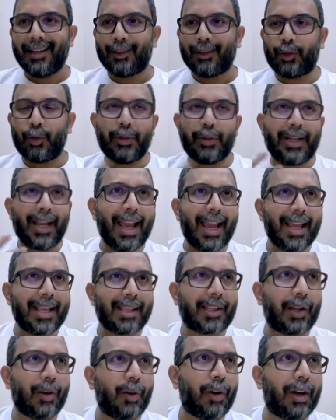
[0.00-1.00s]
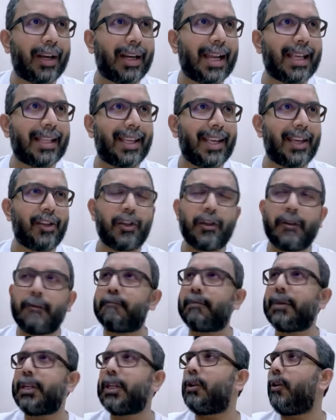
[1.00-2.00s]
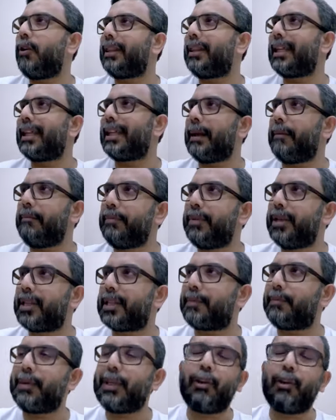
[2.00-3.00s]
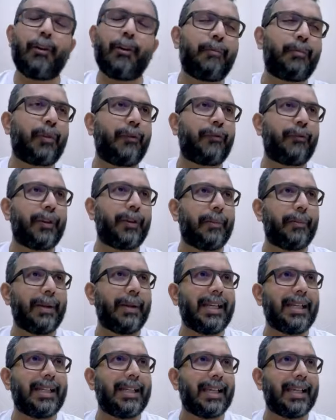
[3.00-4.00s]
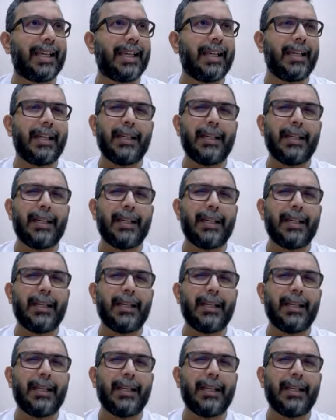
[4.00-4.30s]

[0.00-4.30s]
today as an organization beyond the numbers, beyond profitability,